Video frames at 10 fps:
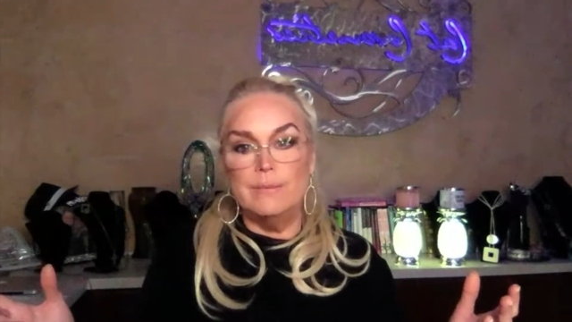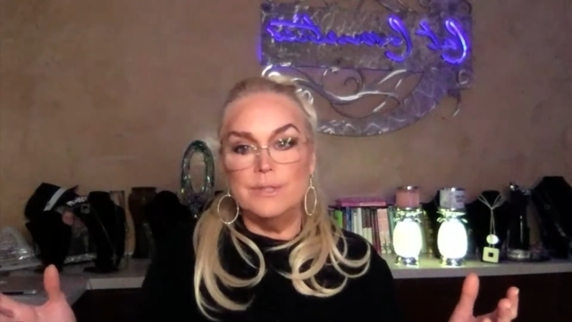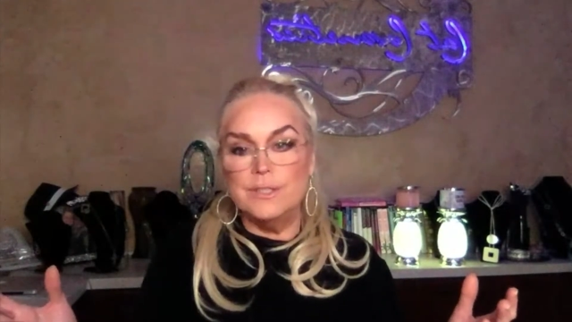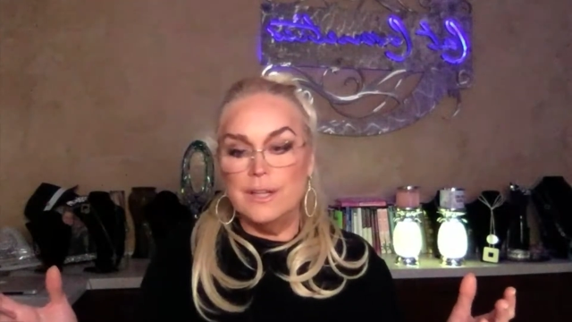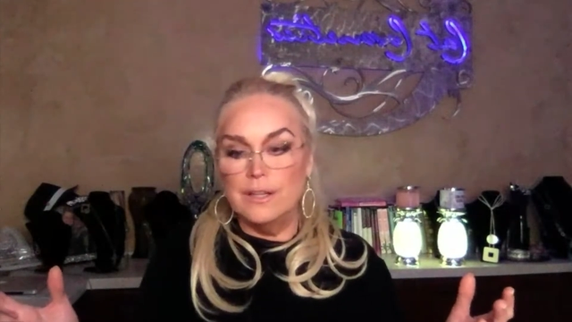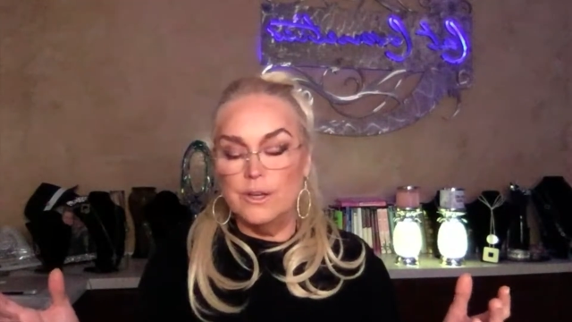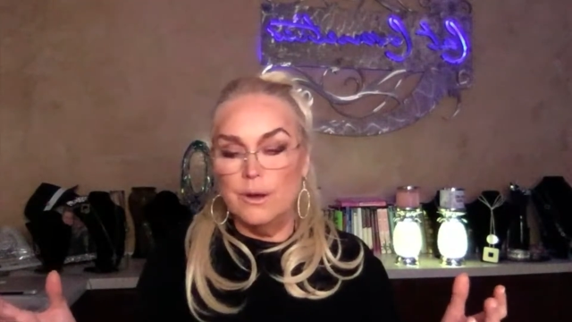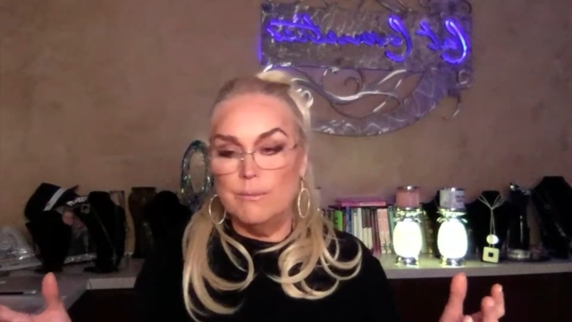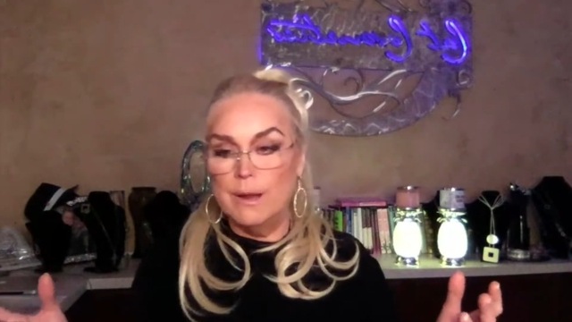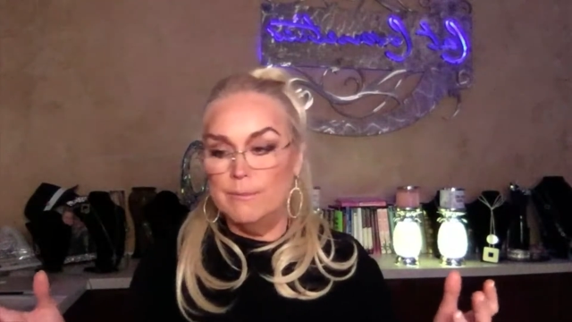I'm just telling you
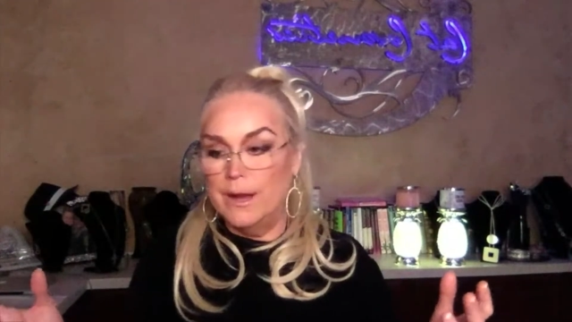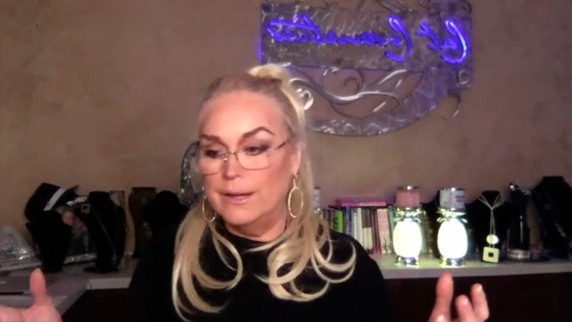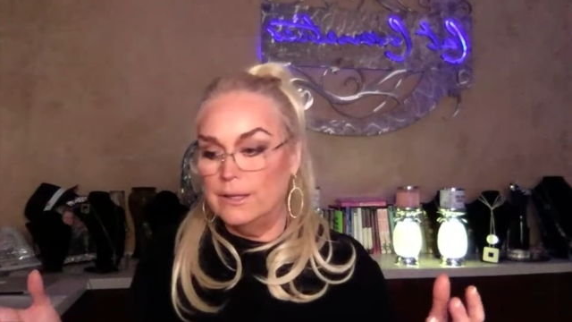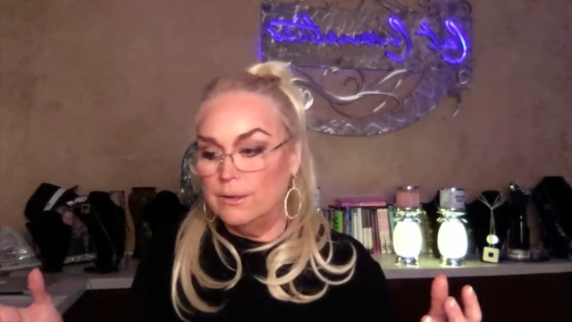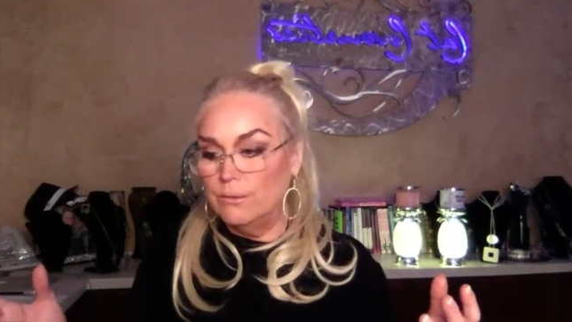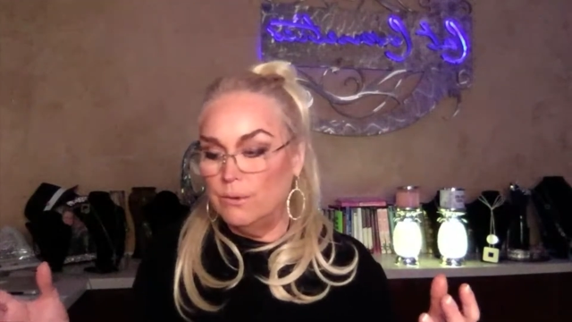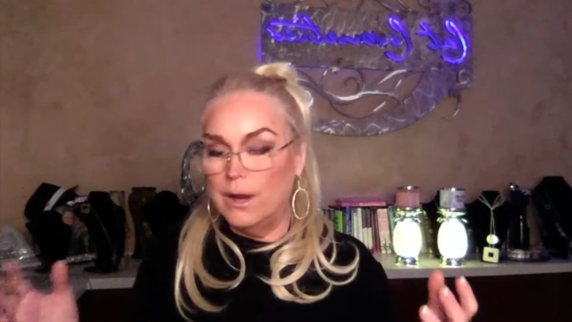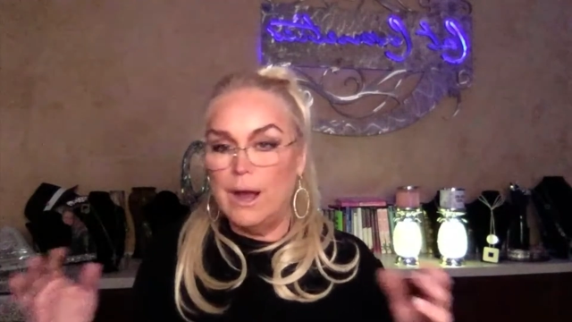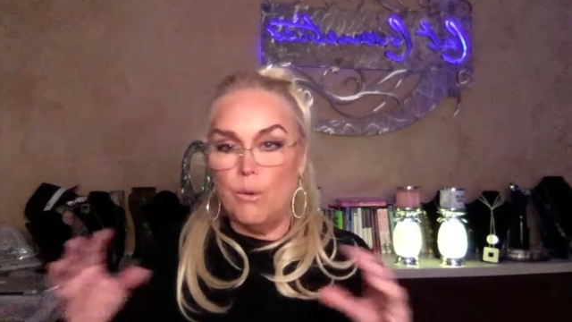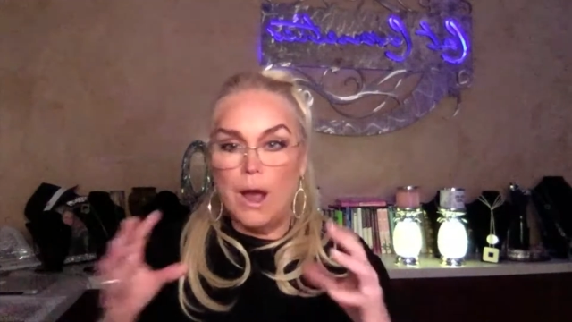
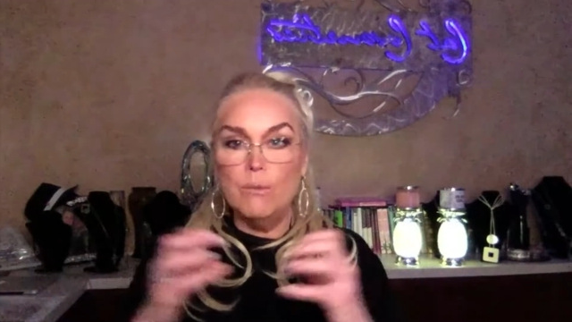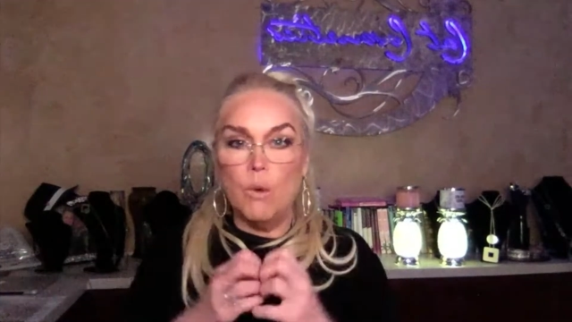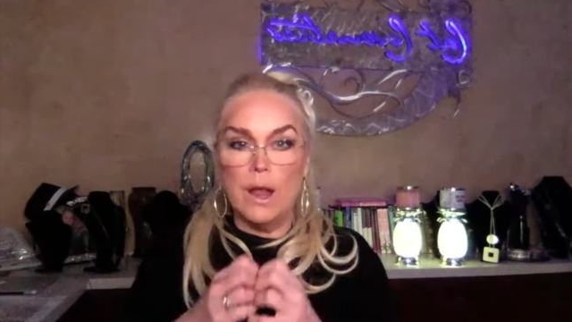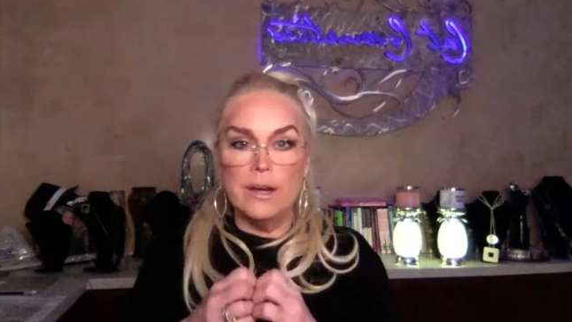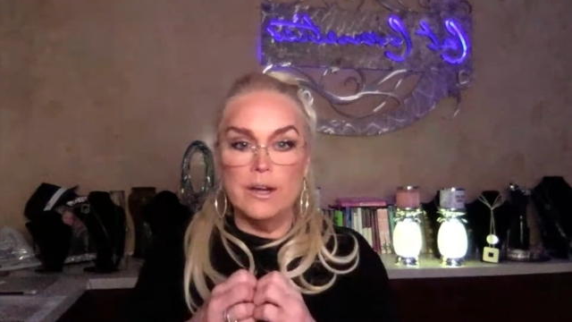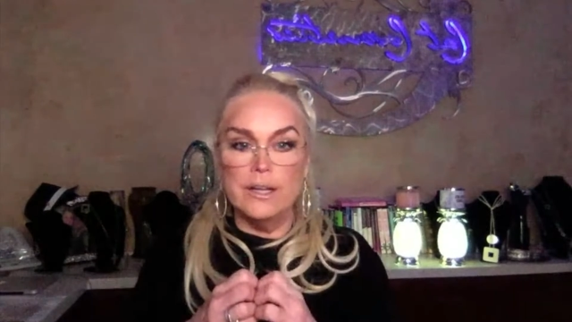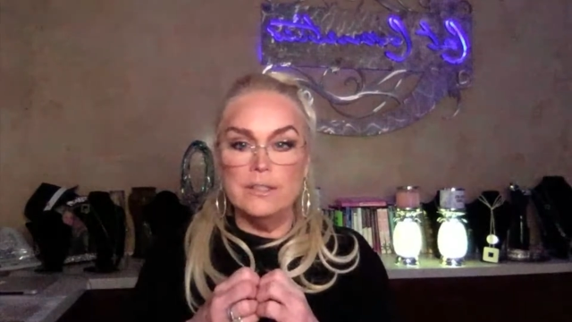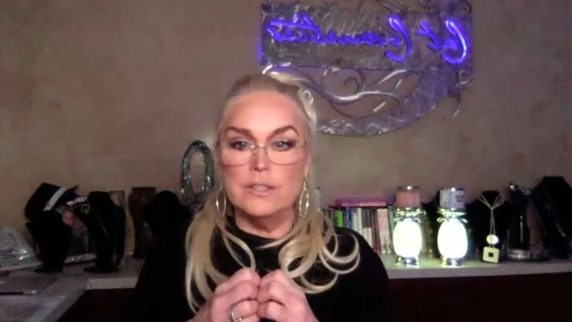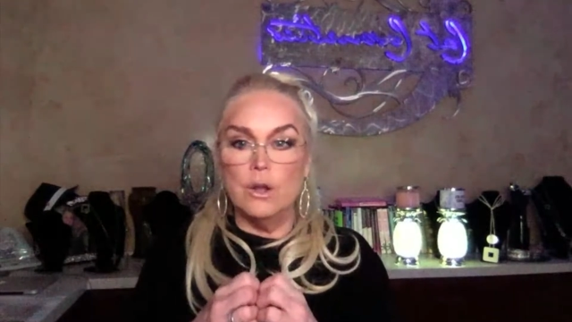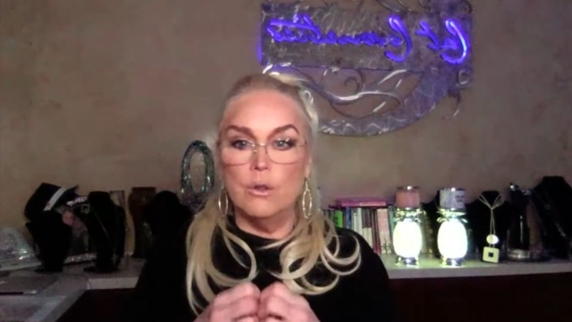how I wired it.